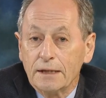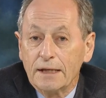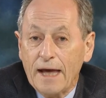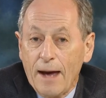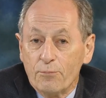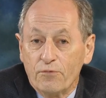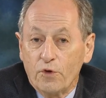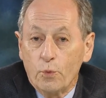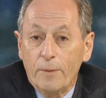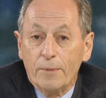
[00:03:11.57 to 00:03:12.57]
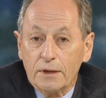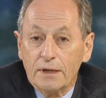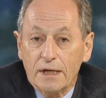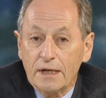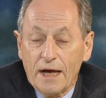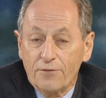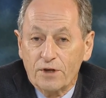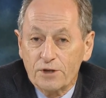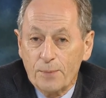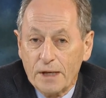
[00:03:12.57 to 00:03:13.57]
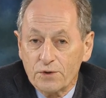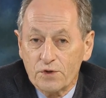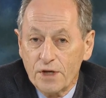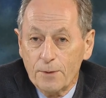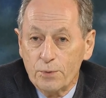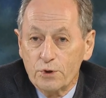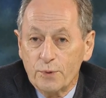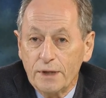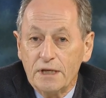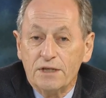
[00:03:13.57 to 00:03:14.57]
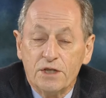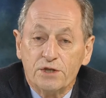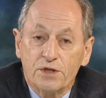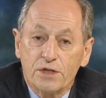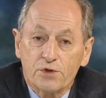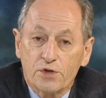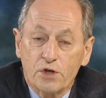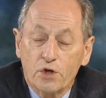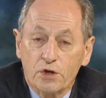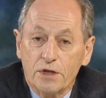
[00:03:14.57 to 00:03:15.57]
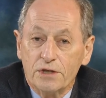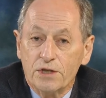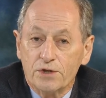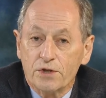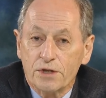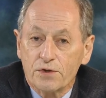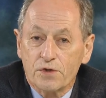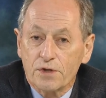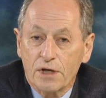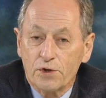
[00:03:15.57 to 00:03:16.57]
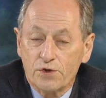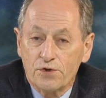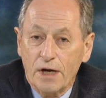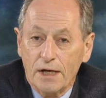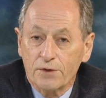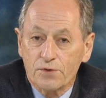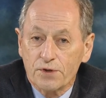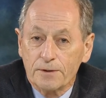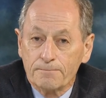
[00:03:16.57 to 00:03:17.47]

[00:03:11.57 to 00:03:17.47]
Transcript: gap for women in life expectancy between Indigenous and non-Indigenous Australians.